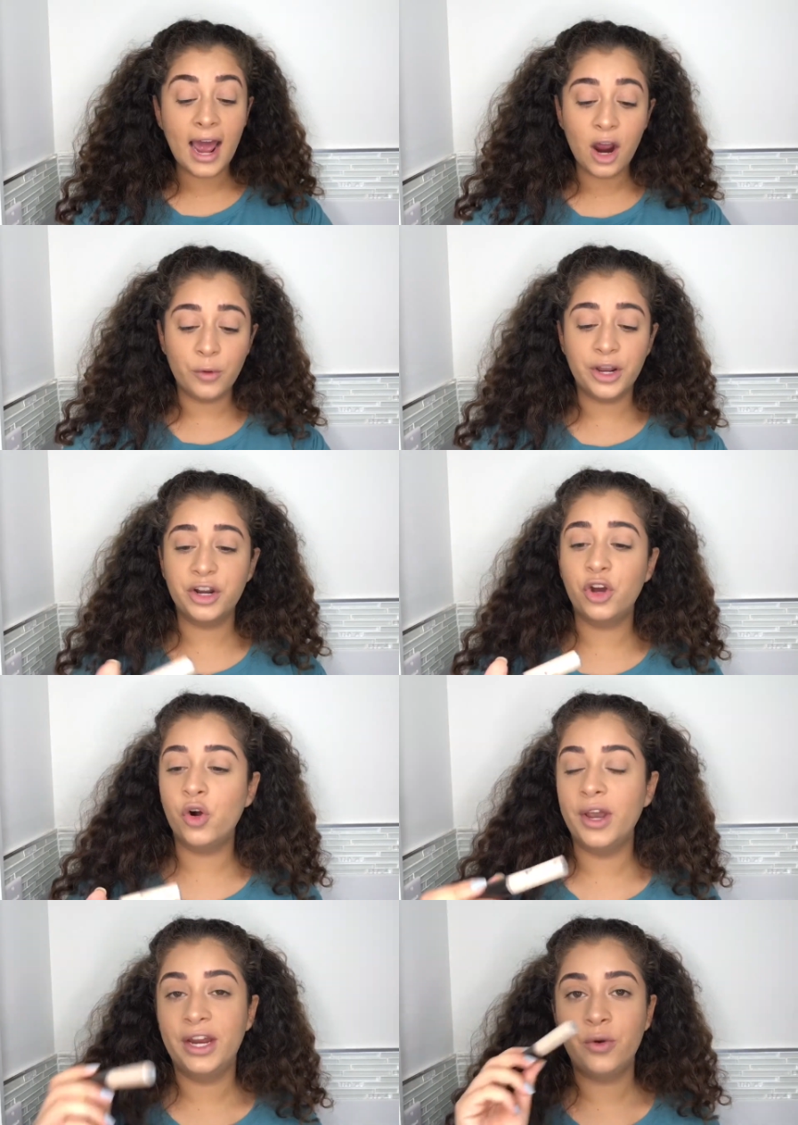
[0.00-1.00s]
Now we're gonna
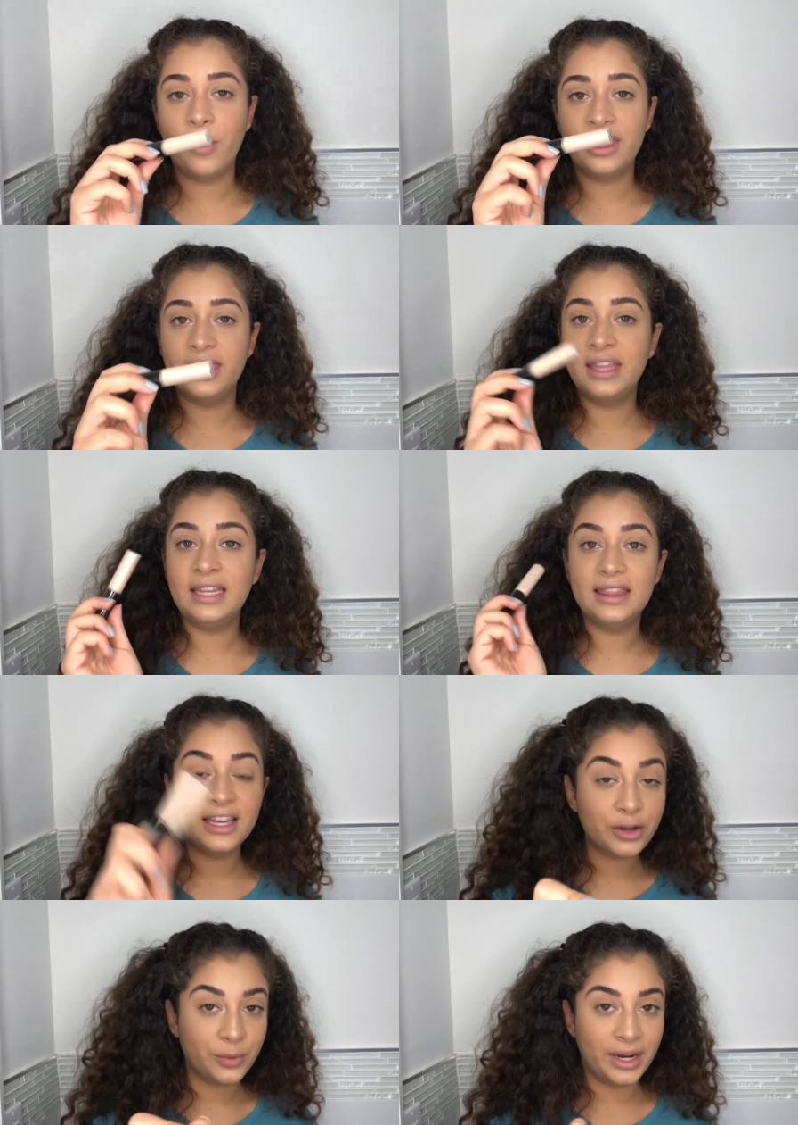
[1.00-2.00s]
go in with the
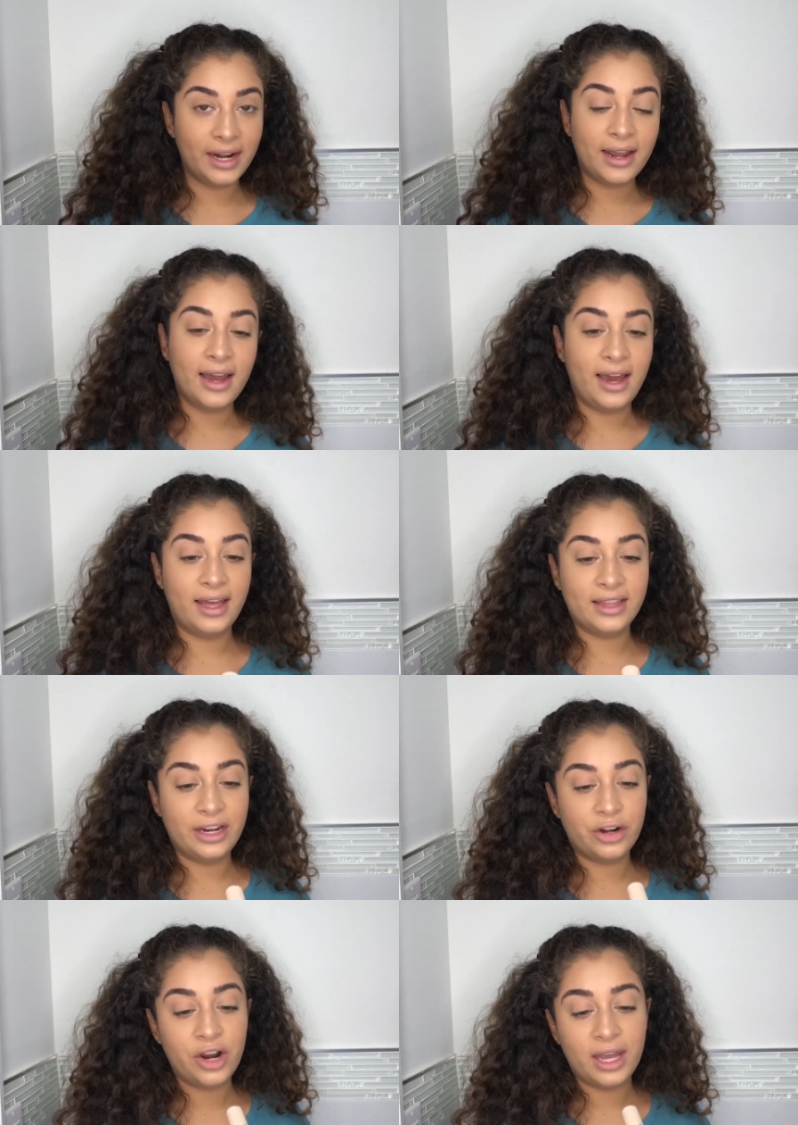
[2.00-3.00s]
liquid
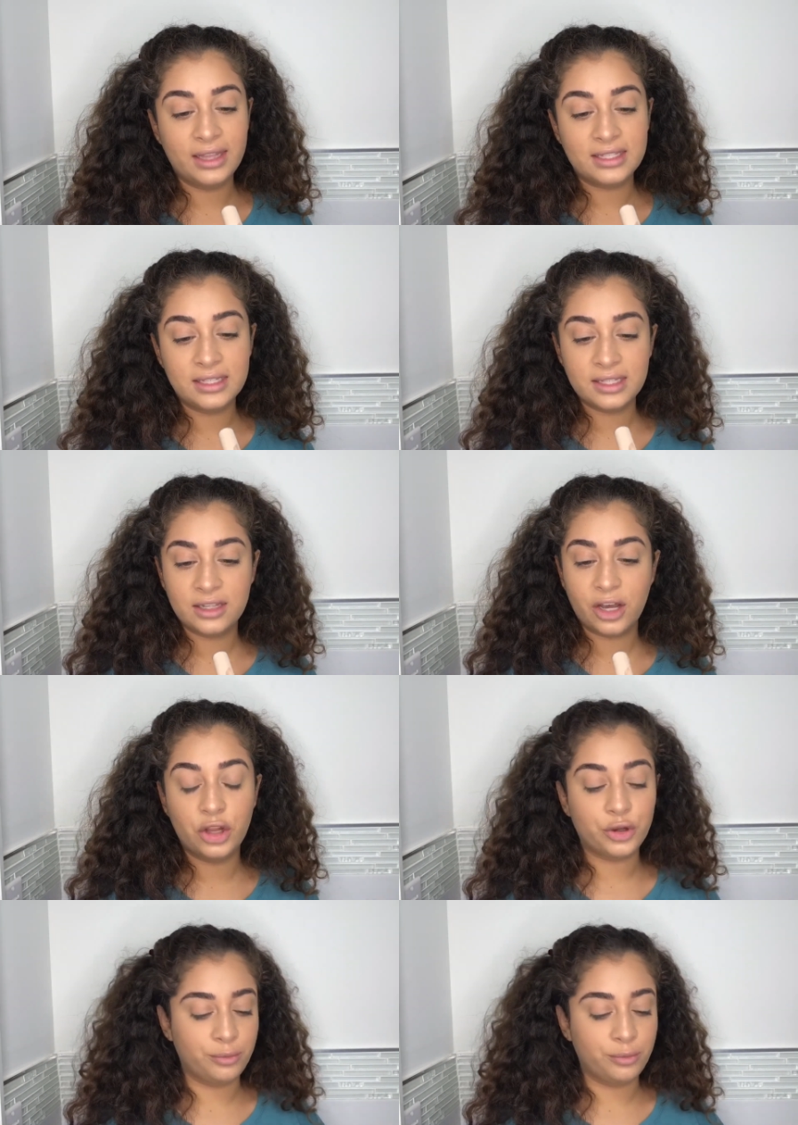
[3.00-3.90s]
highlighter, and this is in the color